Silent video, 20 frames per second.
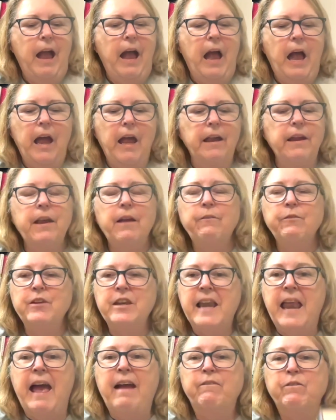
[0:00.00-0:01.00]
I have
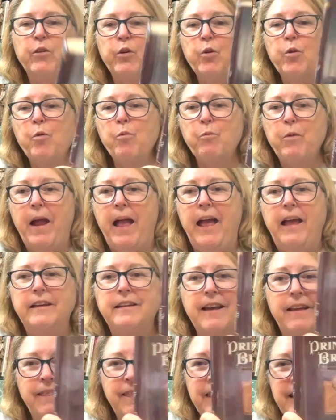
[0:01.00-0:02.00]
never read
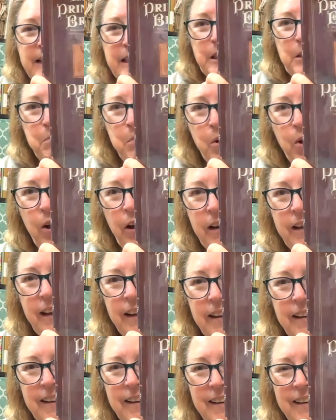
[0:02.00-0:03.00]
this book.
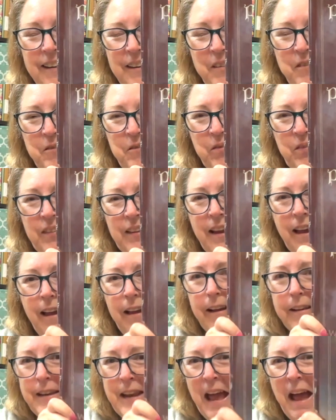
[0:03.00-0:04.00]

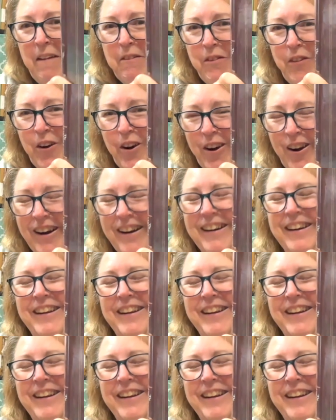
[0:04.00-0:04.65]
Never.